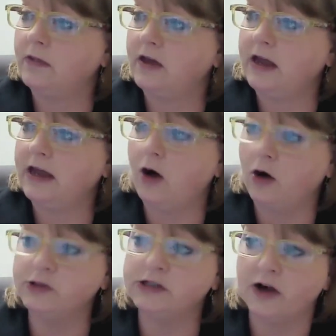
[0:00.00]
he
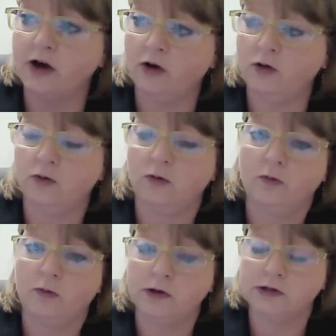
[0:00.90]
also
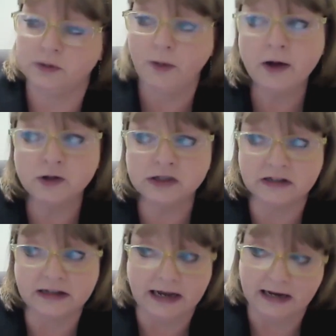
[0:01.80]

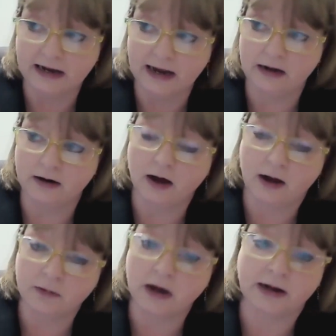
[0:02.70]
supposedly, and
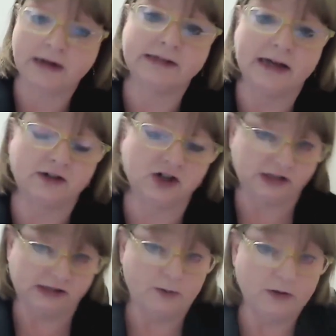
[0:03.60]
I'm not going to say
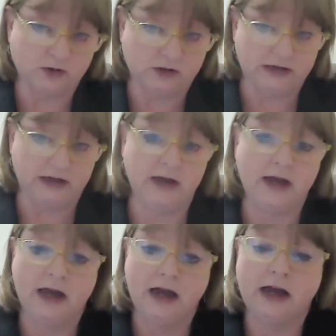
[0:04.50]
just supposedly,
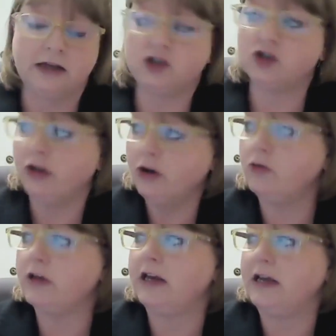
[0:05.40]
it's true
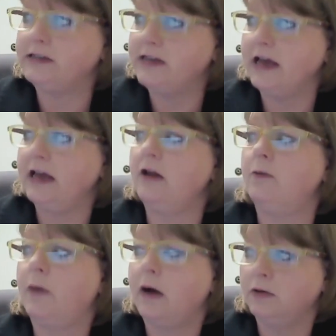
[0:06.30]
that he did
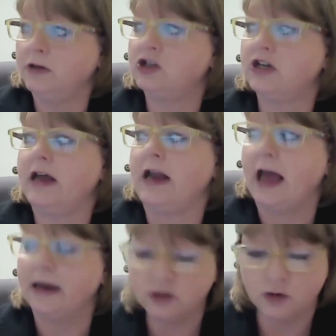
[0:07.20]
publish an
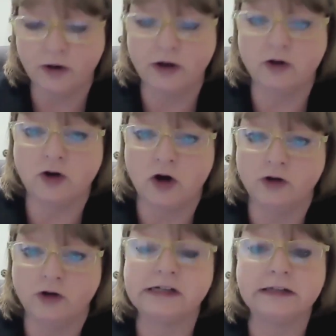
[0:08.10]
editorial
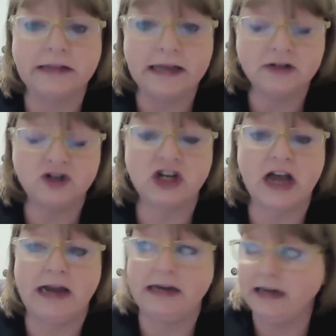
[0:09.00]
called "To Lynch
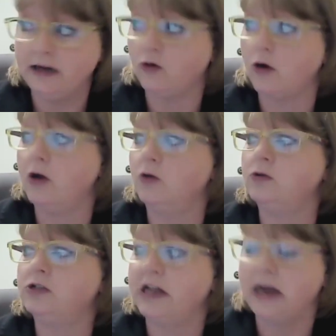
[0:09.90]
a Negro
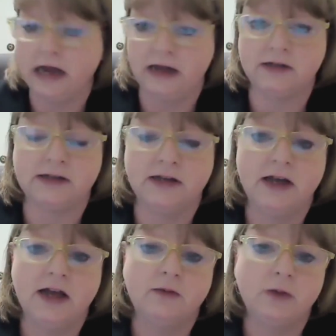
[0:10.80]
Tonight."
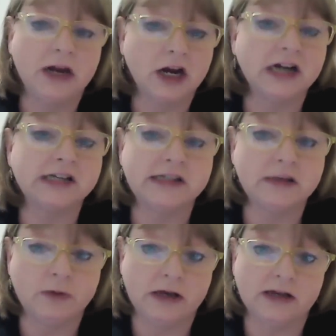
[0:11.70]
But here is the
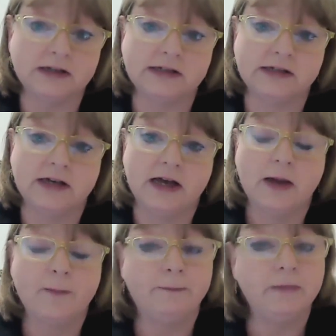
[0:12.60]
biggest
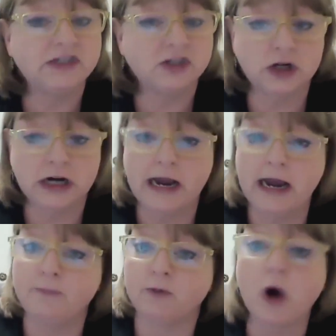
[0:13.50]

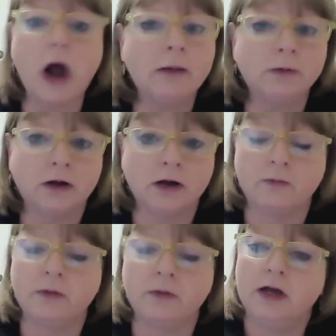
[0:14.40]
mystery
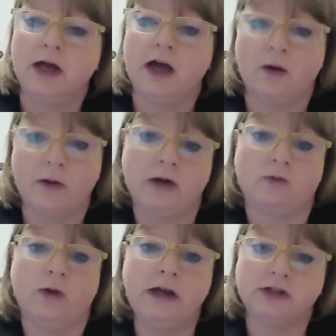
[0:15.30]
problem around
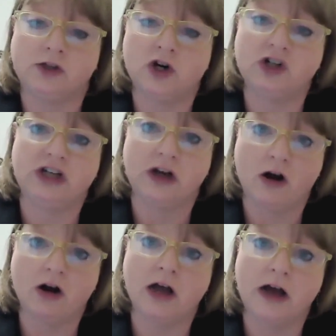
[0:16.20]
research and
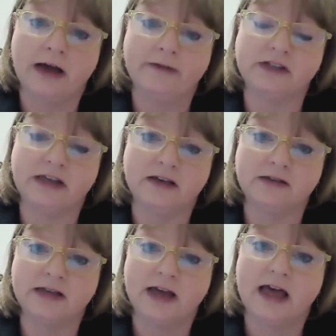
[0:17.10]
archives
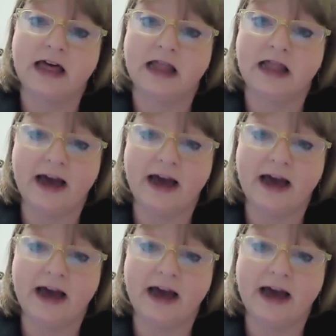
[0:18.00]
is that